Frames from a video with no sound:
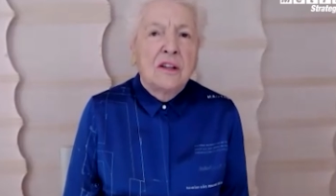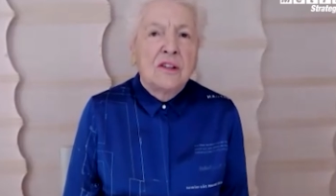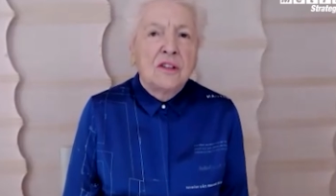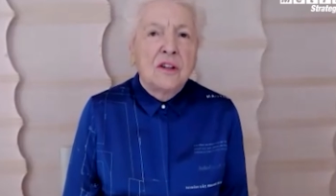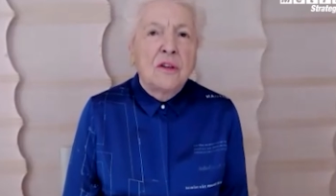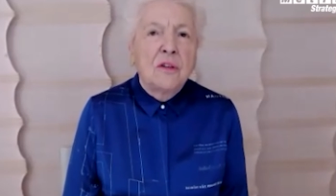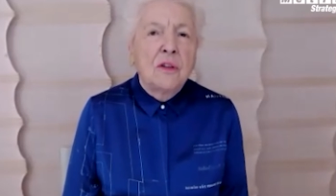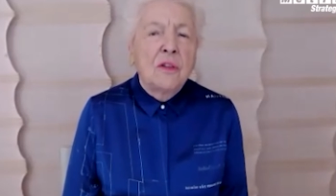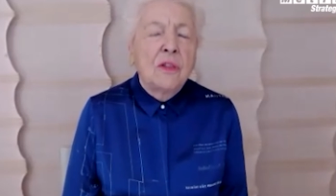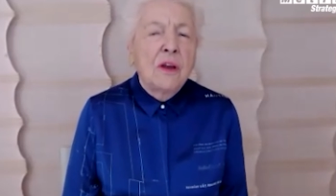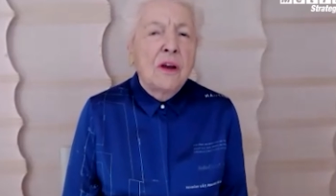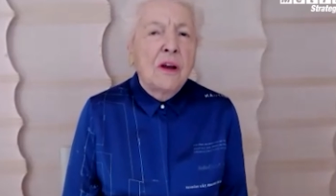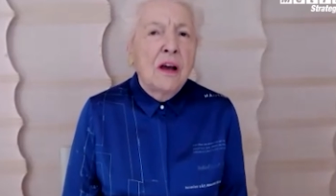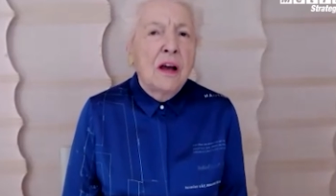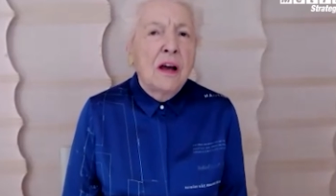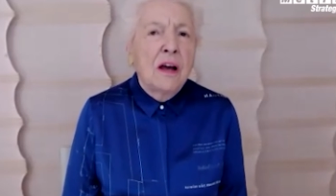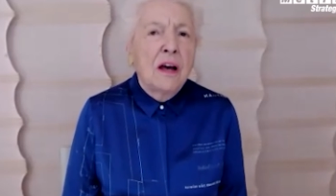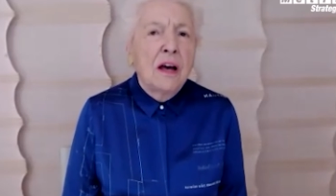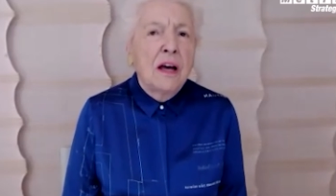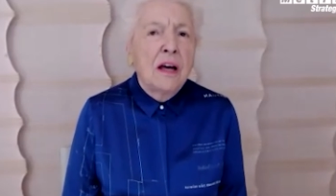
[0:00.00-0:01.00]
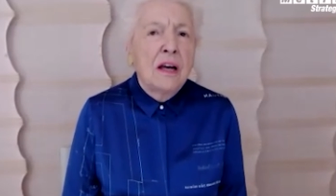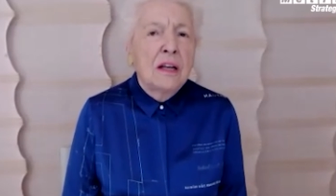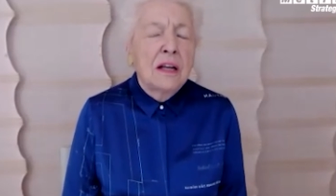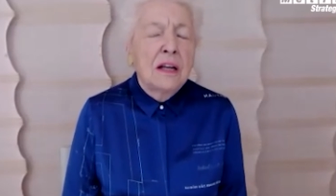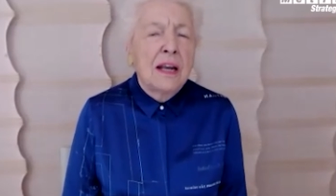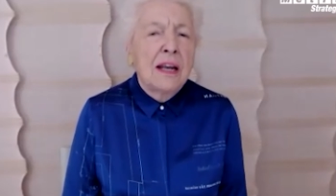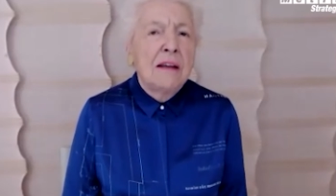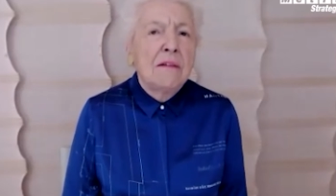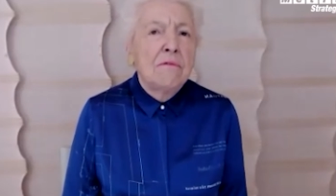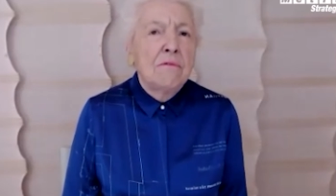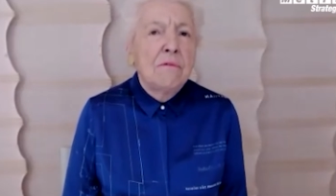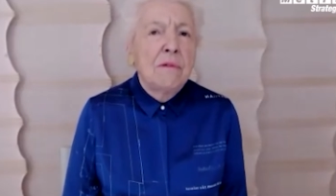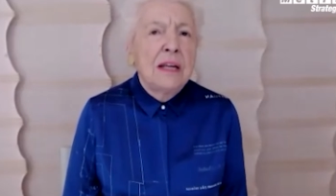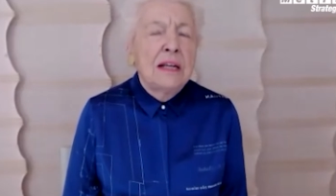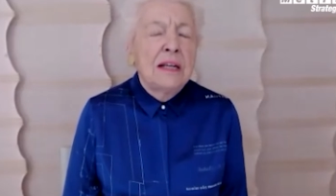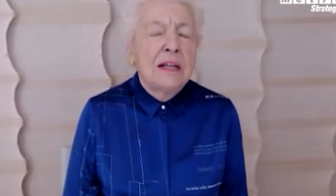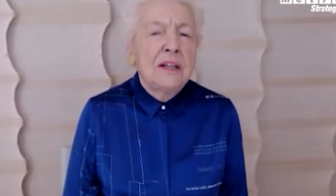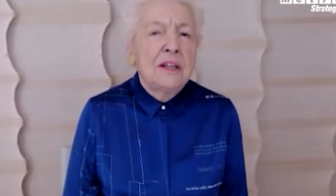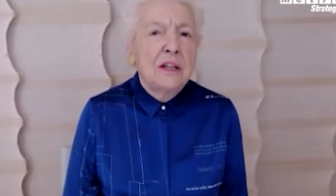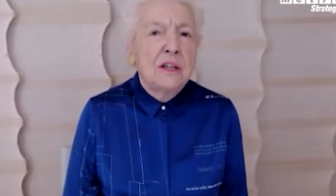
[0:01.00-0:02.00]
So they're hardly
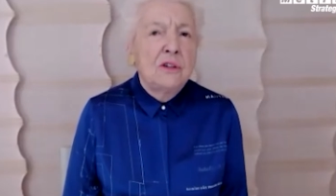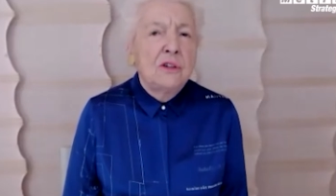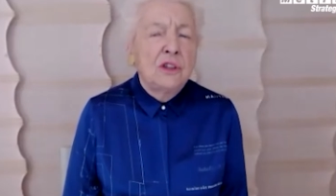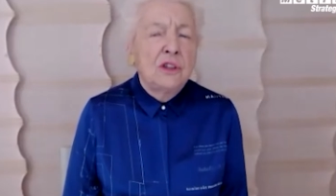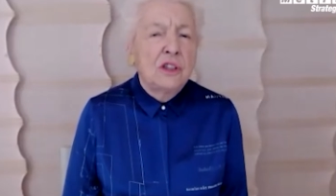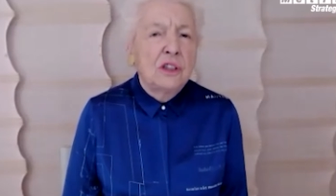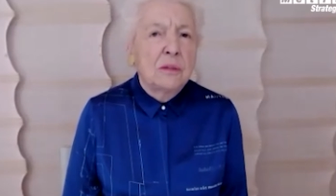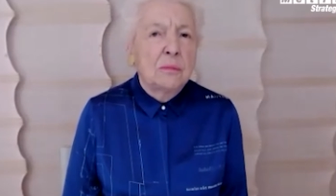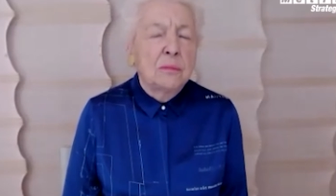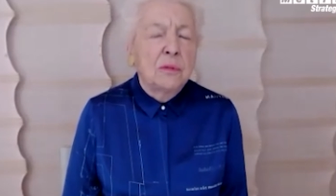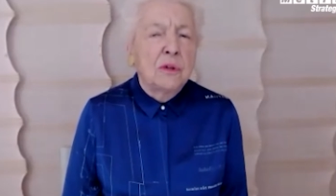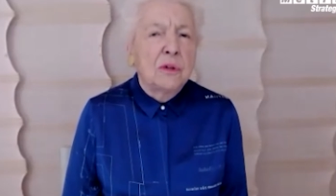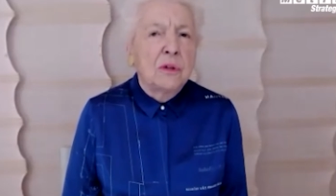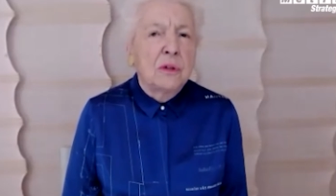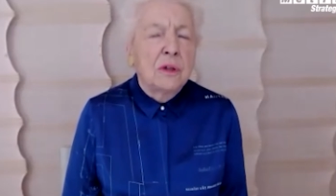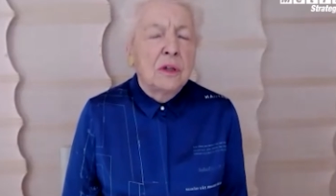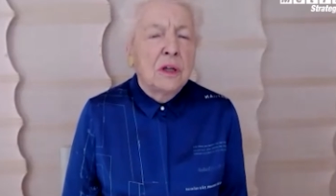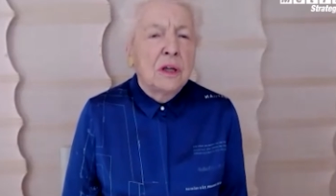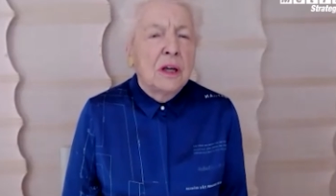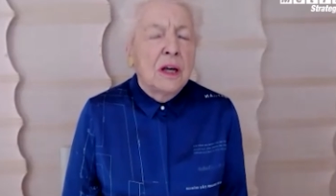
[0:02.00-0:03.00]
really noticeable.